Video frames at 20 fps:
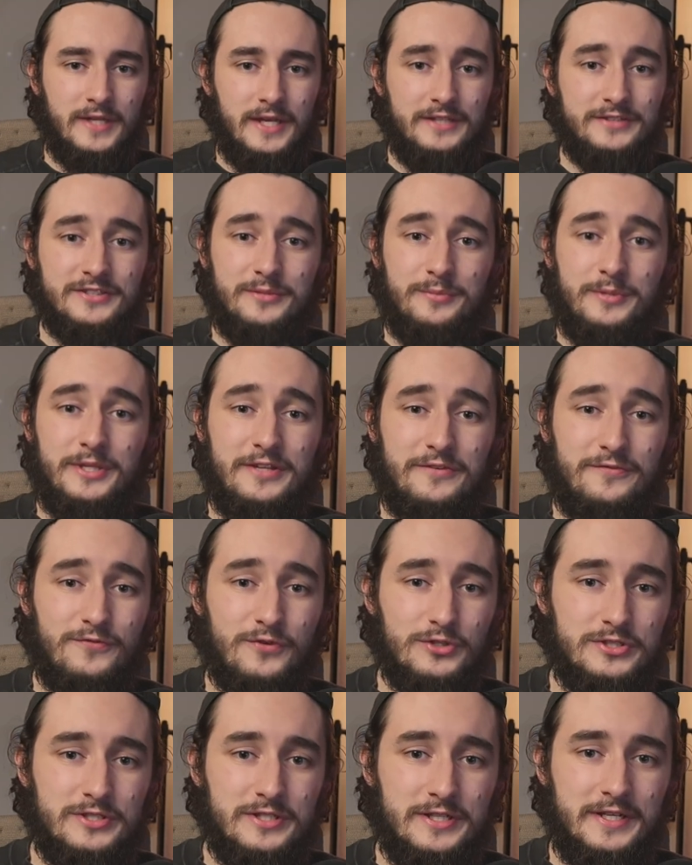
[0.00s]
It's going to be the
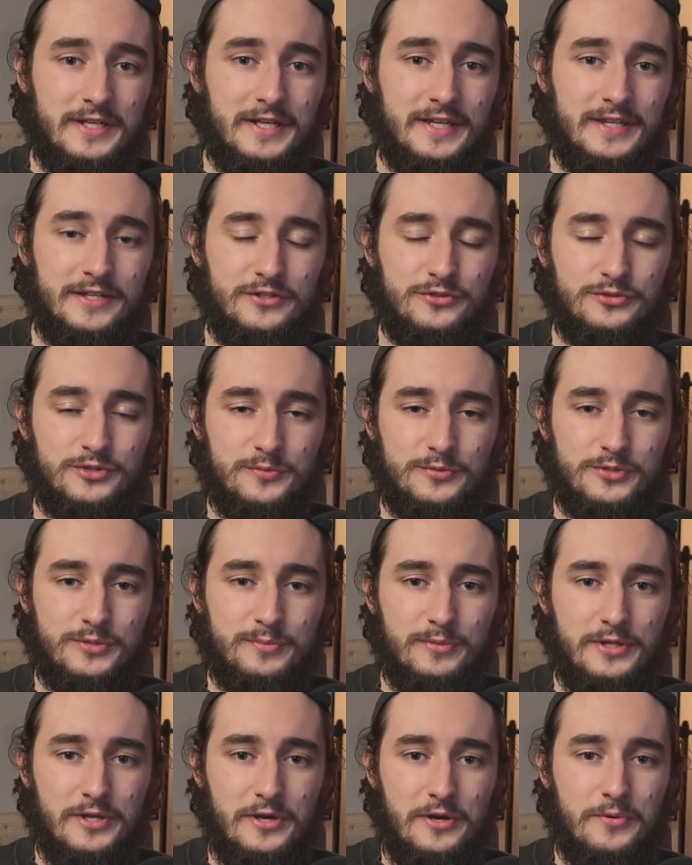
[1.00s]
first link in the description
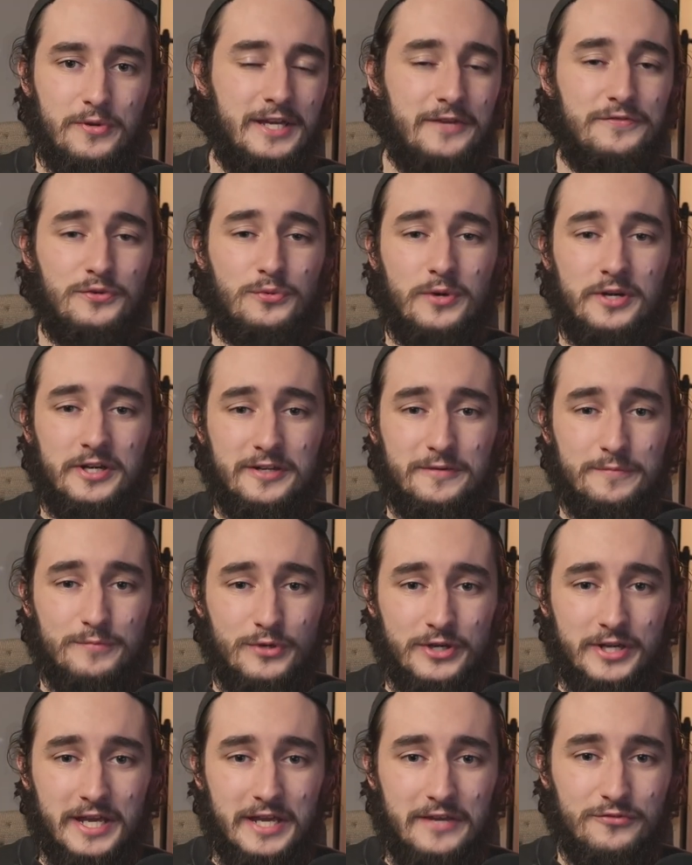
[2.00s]
below if you wanted to
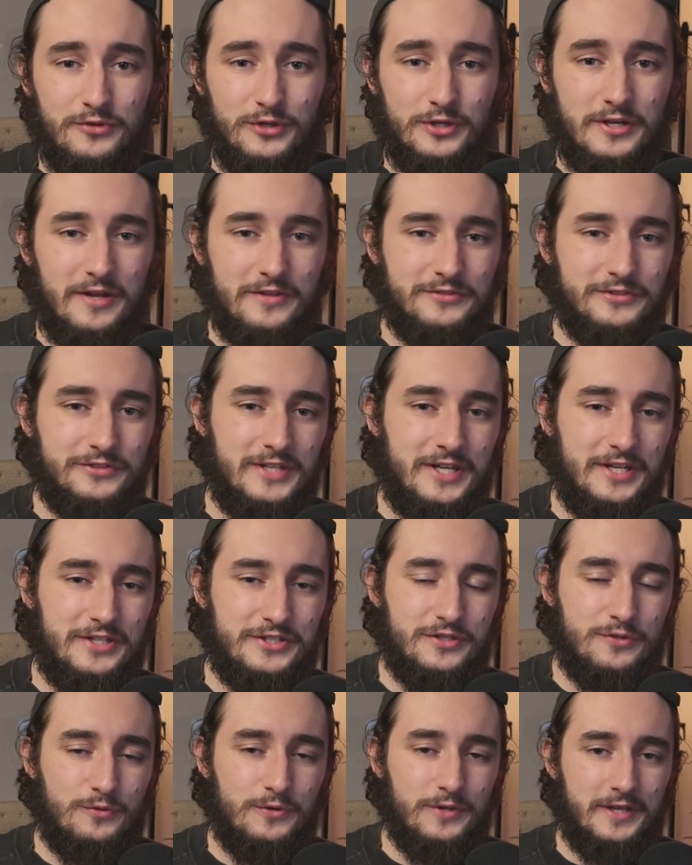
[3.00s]
book a free
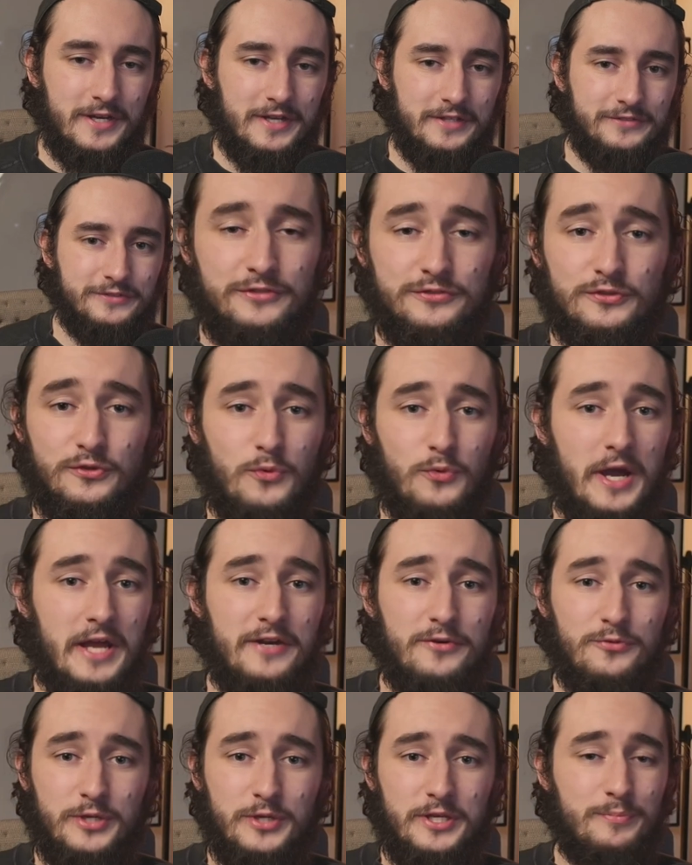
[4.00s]
consultation with us. So why
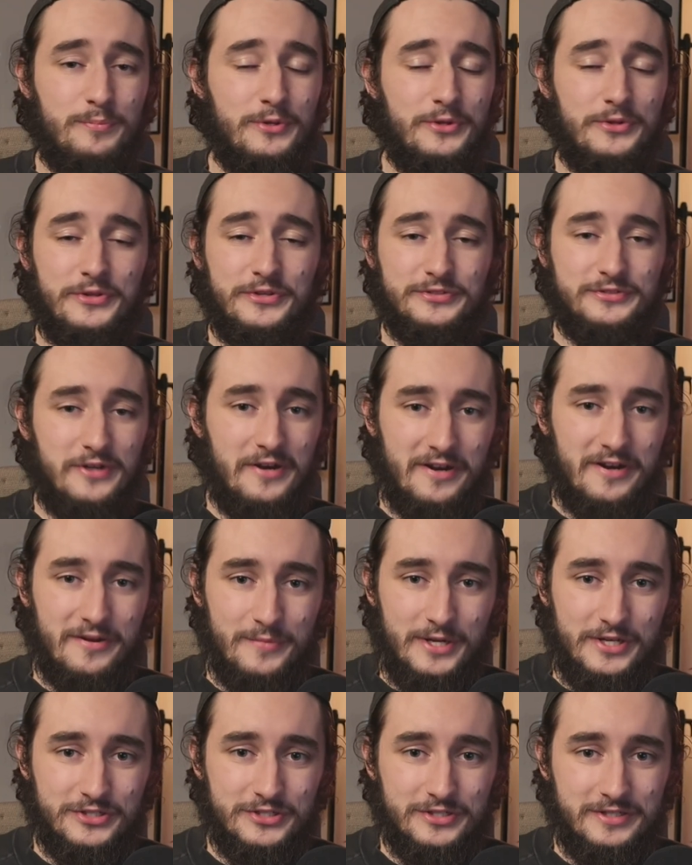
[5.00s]
did we build this
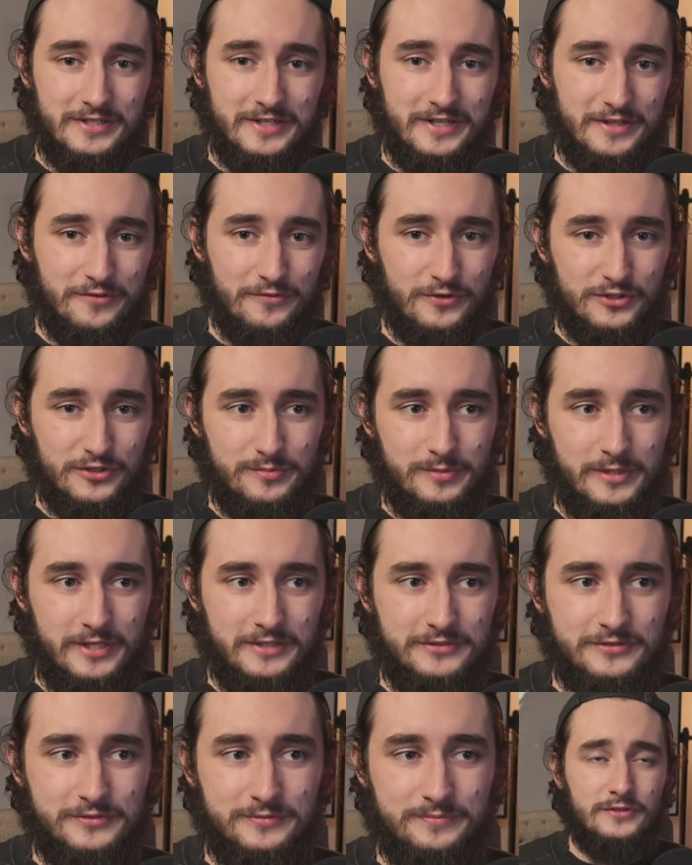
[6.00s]
automation in the first
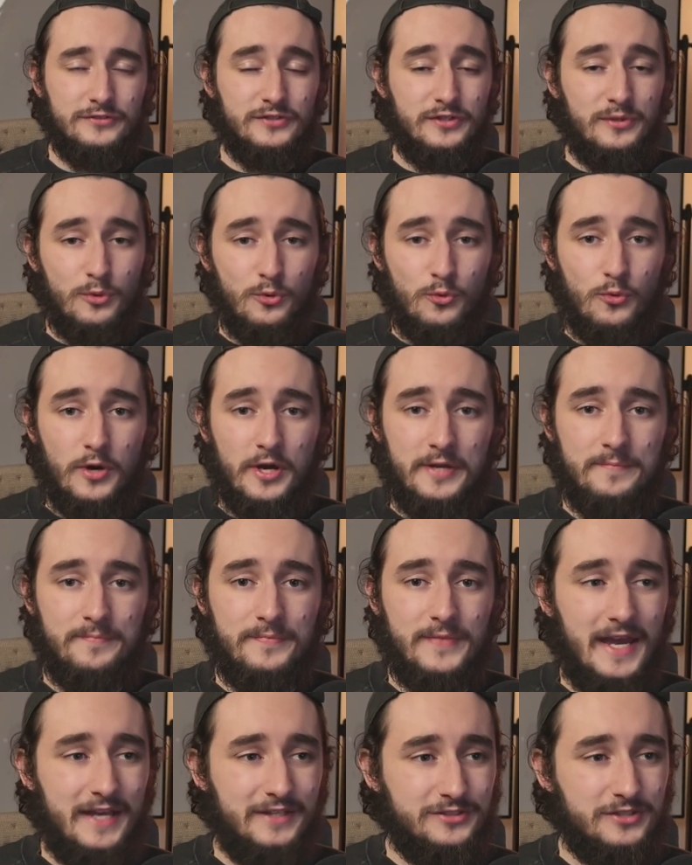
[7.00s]
place? So number one,
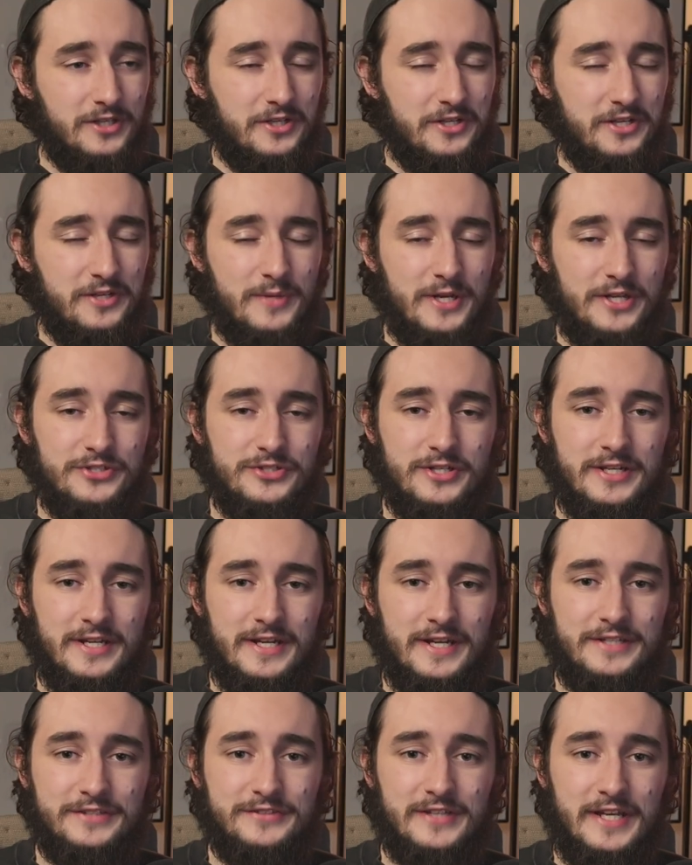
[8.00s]
as I already mentioned,
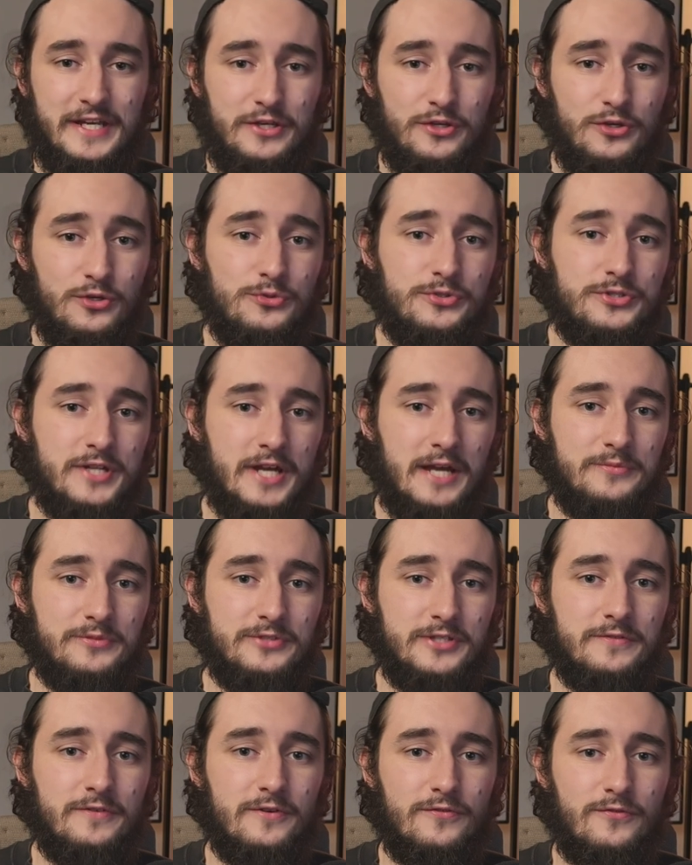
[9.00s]
it is a huge time
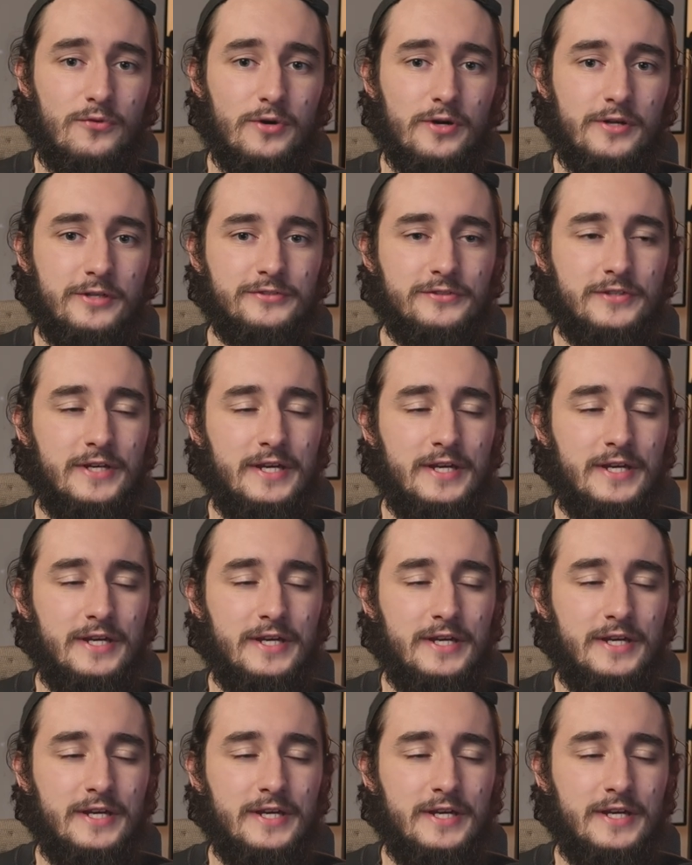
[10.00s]
saver for us